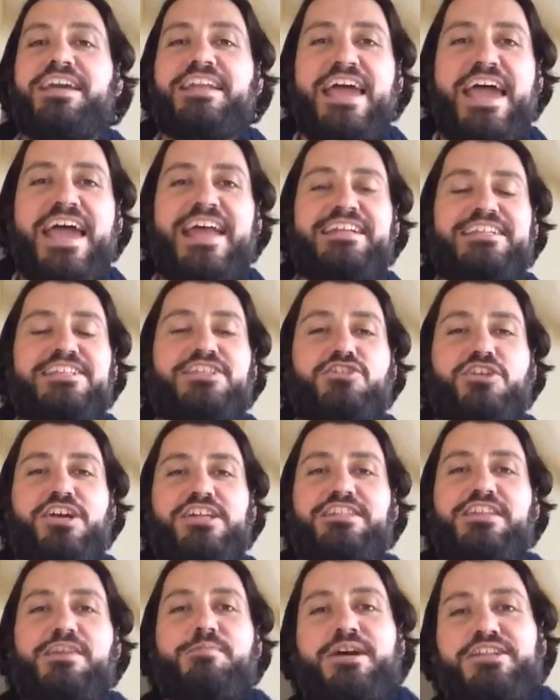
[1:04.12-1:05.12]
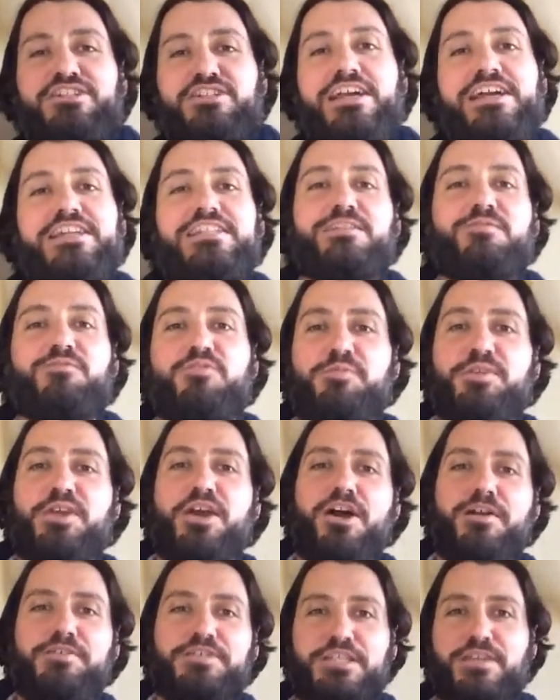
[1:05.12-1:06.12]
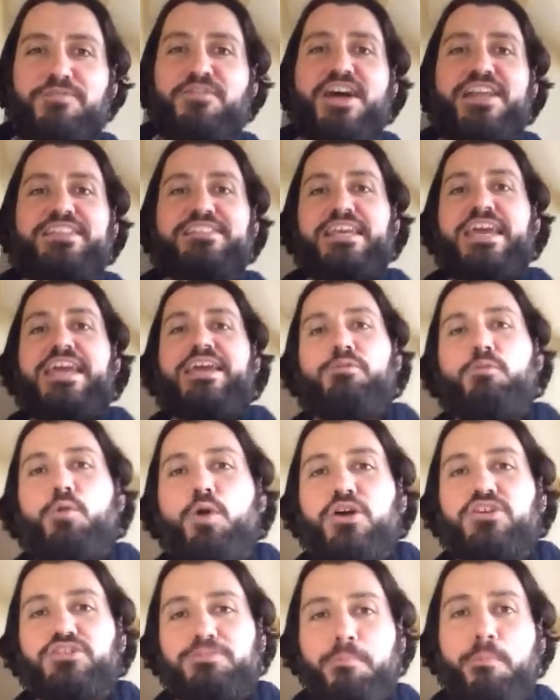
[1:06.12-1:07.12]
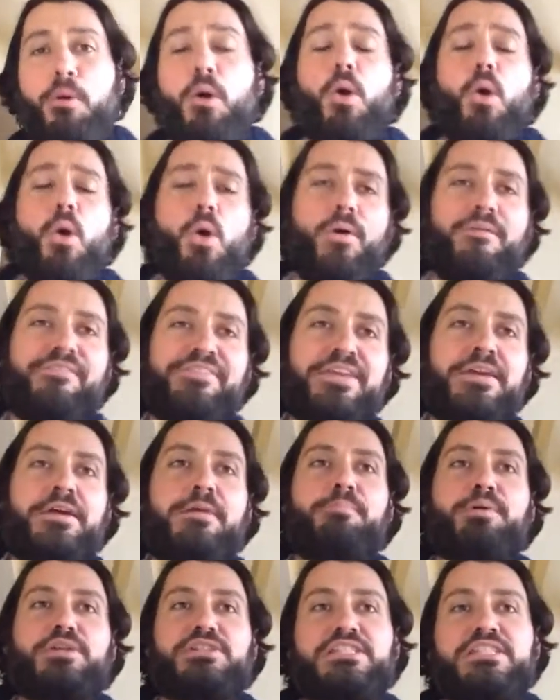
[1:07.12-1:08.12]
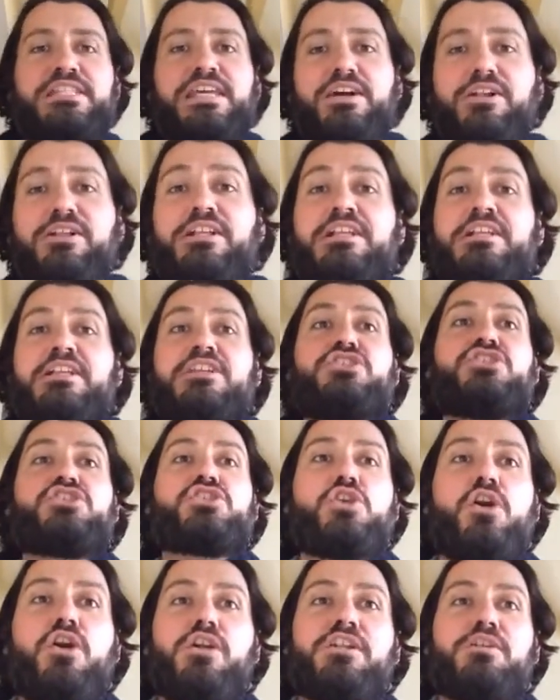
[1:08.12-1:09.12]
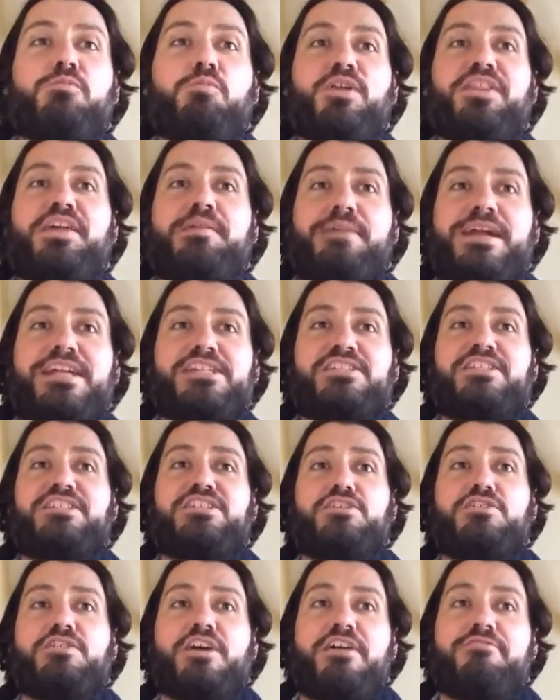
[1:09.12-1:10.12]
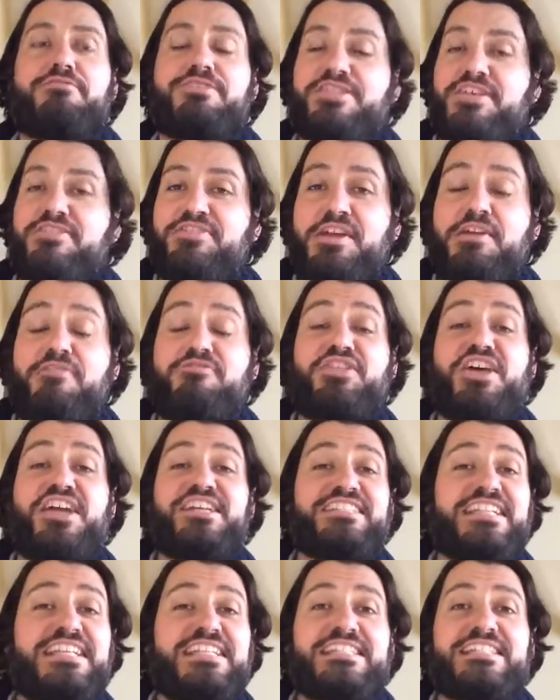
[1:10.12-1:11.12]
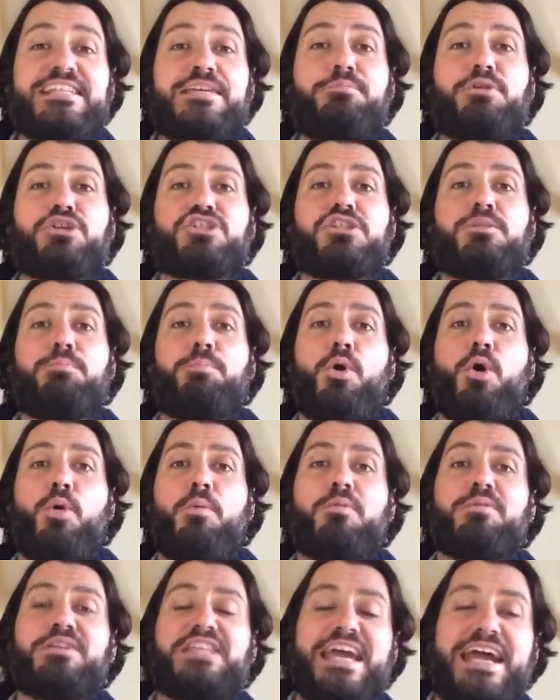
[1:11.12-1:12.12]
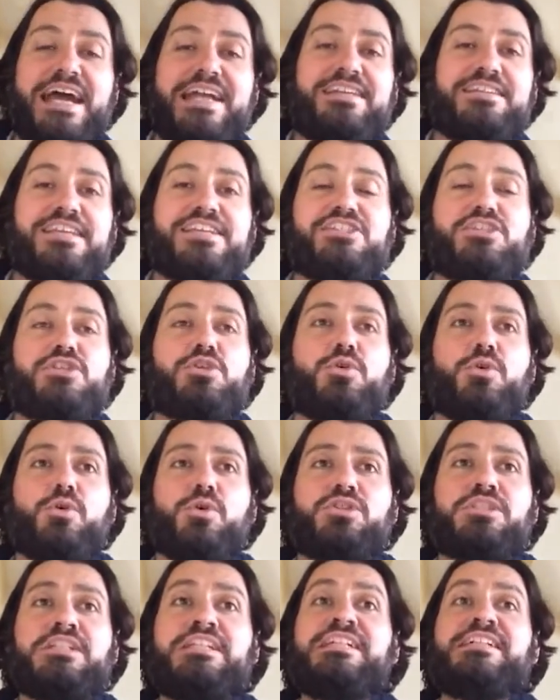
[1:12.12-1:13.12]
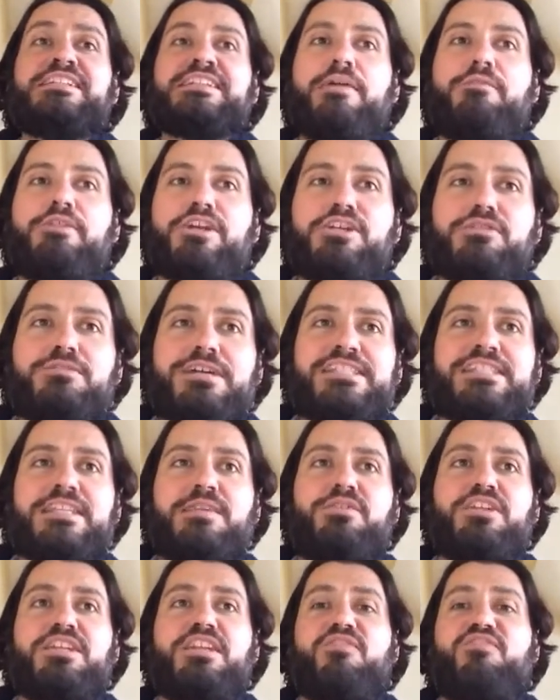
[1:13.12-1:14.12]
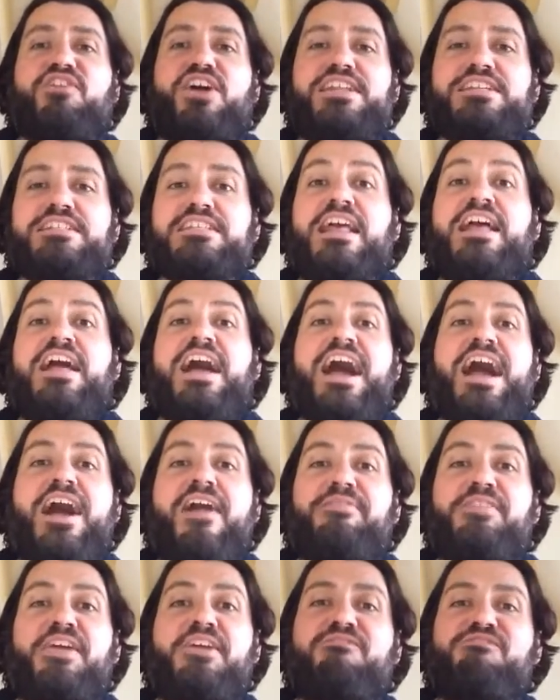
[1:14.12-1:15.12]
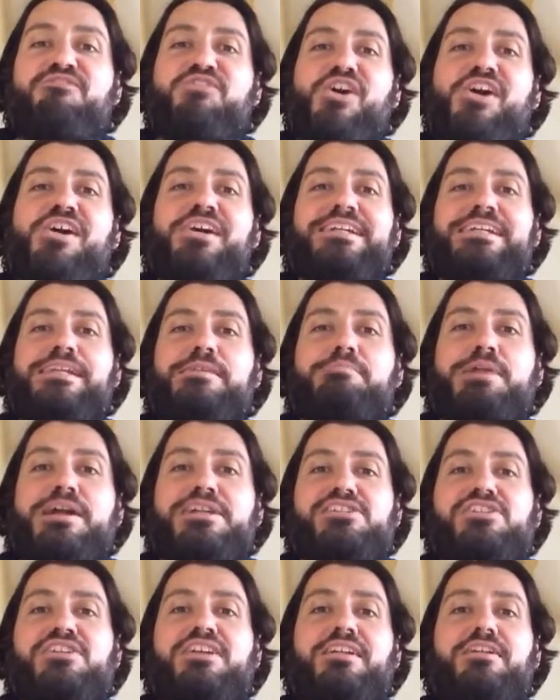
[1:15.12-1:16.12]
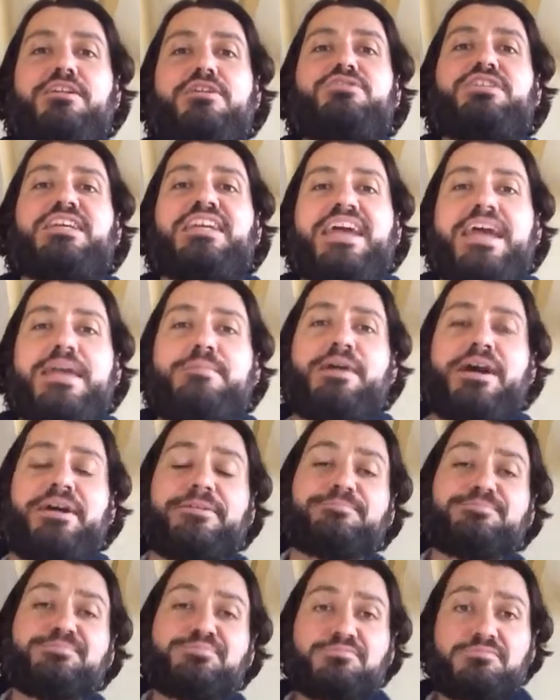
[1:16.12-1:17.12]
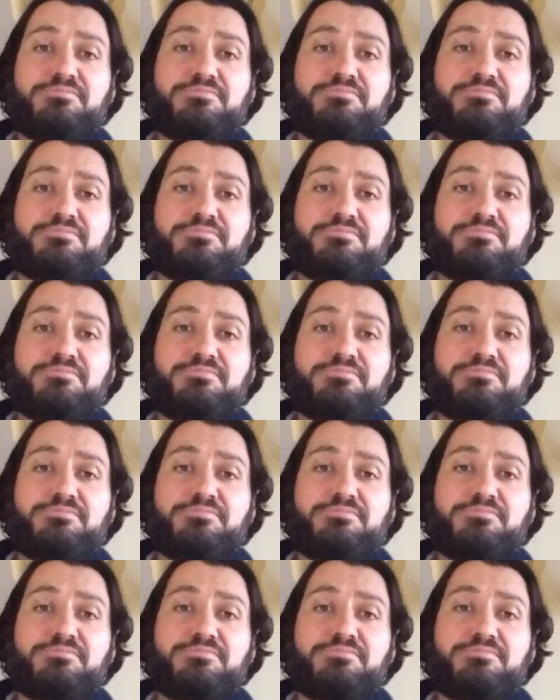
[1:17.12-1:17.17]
in any stretch of the imagination from the Irish defence. It was poor. But still, Scotland, what they managed to do, though, they didn't see much of the ball, but when they had it, they scored. They were aggressive in defence, and they finally managed to close a game out.